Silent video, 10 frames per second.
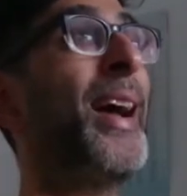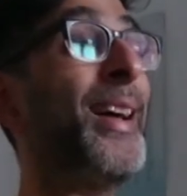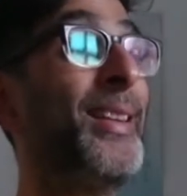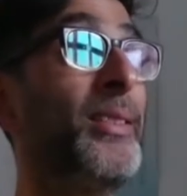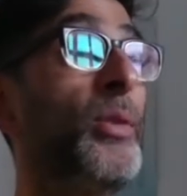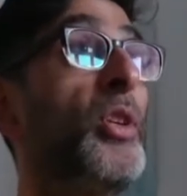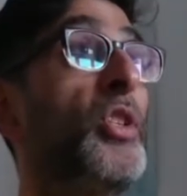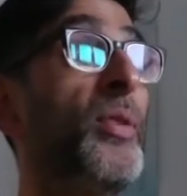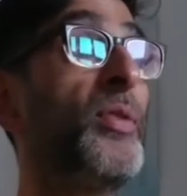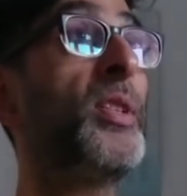and doing
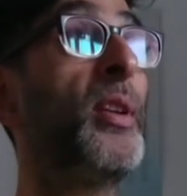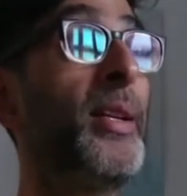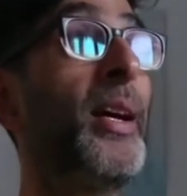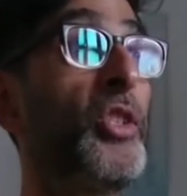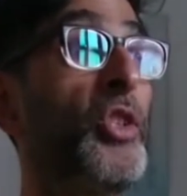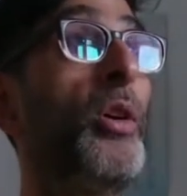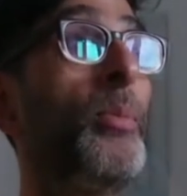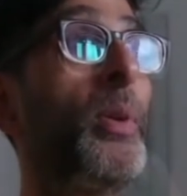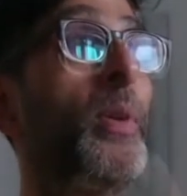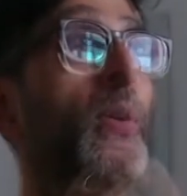shifts in her dad's
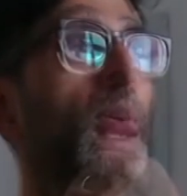shop.